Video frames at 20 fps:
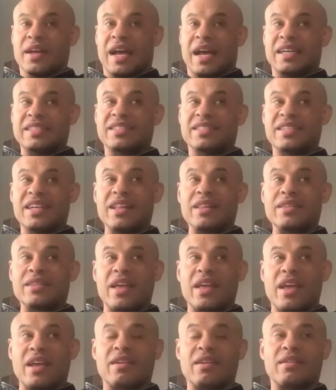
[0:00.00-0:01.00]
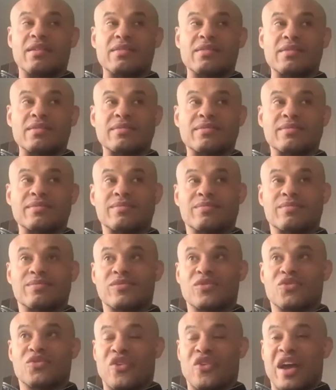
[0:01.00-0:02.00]
I still think
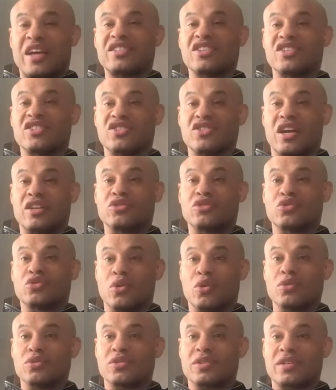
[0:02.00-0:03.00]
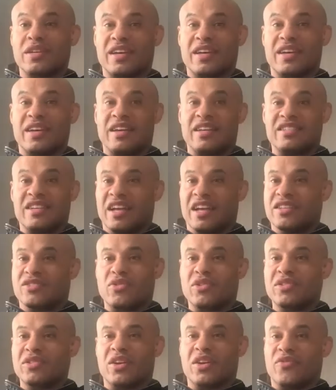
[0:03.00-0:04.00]
Francis John Jones is an
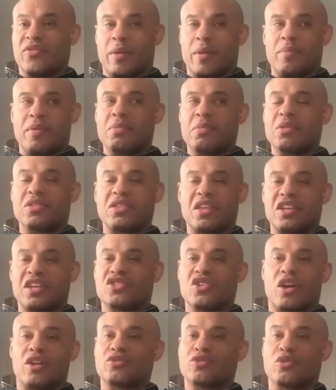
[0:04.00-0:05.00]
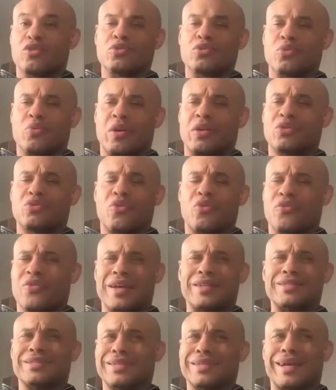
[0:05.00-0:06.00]
interesting fight. People think John Jones will run through
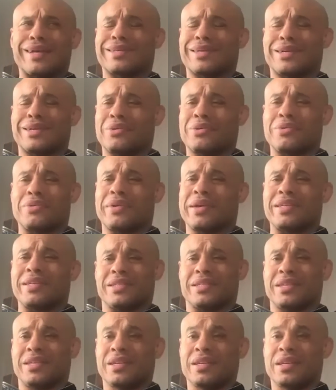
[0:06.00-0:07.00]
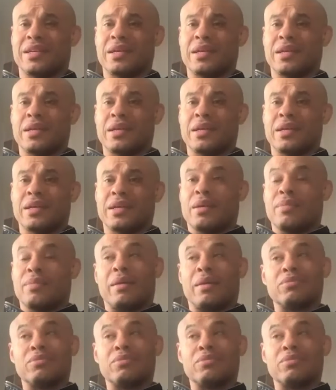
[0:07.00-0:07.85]
Francis. I'll look you crazy. But